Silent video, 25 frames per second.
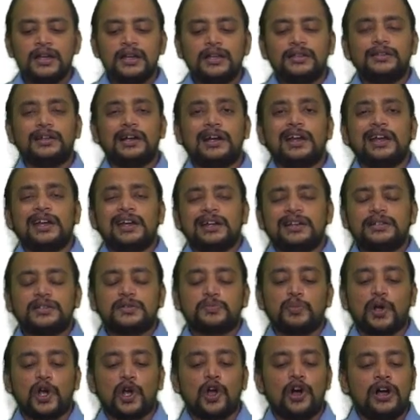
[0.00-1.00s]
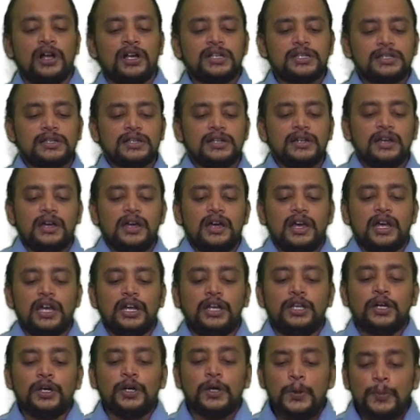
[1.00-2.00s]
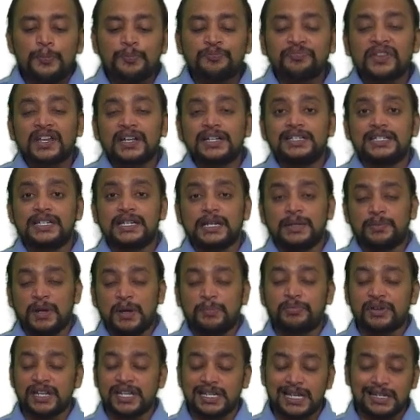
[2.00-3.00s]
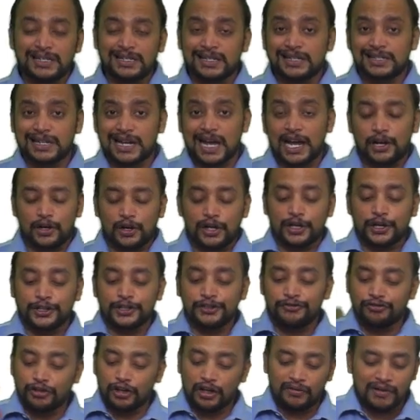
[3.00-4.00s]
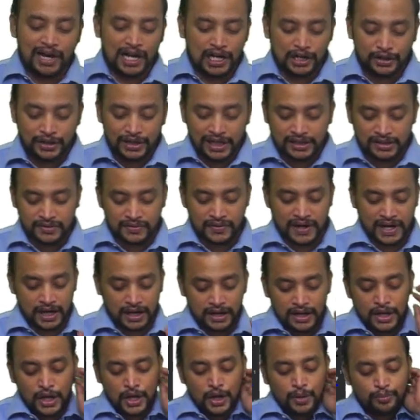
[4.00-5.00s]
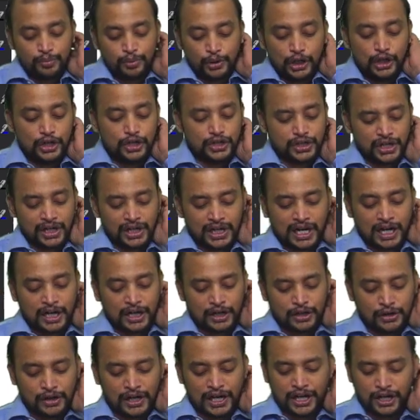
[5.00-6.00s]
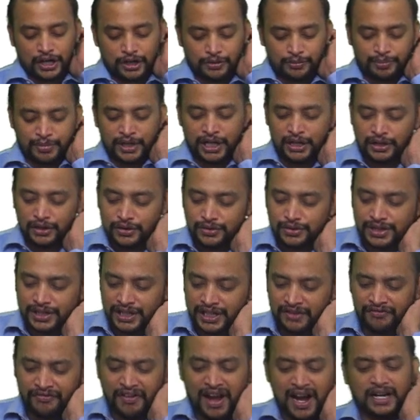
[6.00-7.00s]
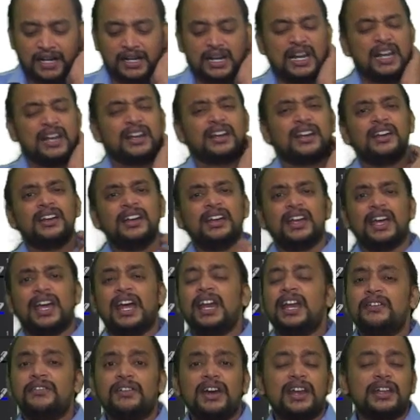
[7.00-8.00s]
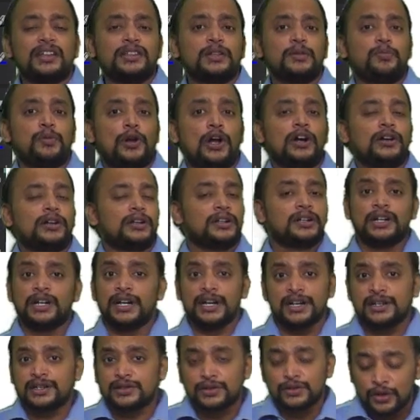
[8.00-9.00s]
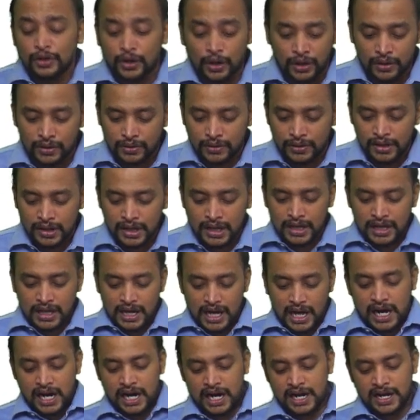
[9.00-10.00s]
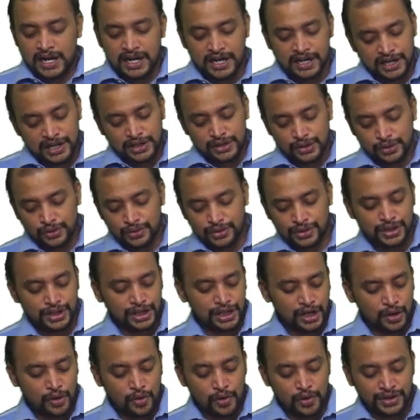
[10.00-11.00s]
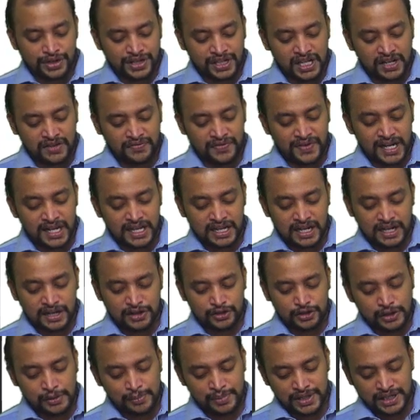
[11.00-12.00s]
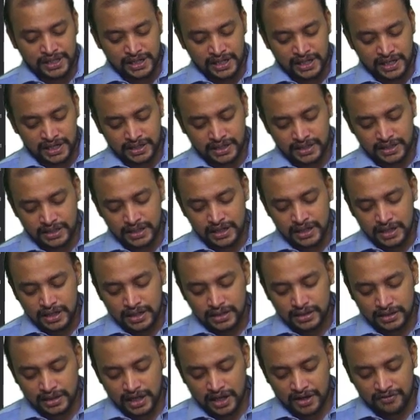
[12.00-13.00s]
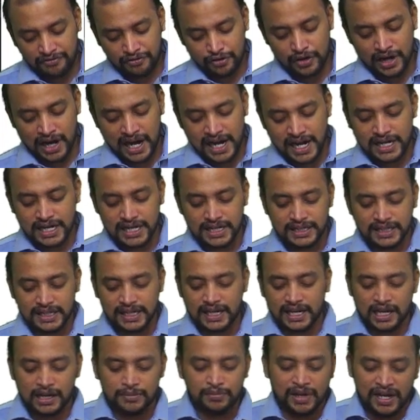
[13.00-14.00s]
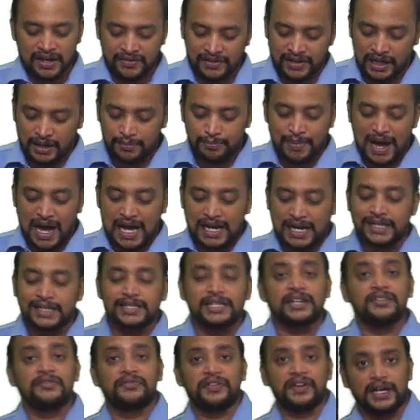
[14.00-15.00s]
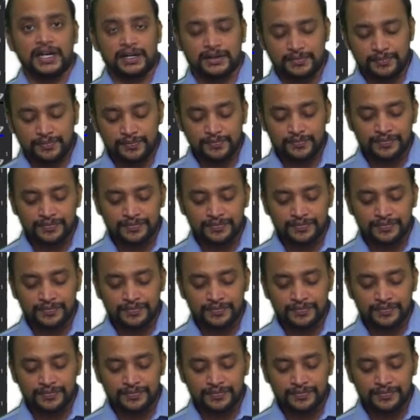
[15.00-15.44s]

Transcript: That is because you know depreciation is calculated on the full value. That's right. Pollution control equipment used in the factory. Anywhere in the block credits, no. And it is used in the course or furtherance of business Therefore, ITC can be a balancing figure.